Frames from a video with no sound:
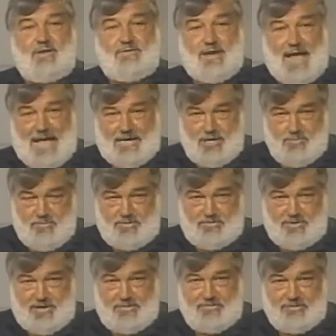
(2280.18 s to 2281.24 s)
the
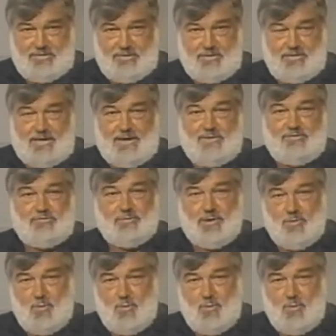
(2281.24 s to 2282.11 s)
documentation that is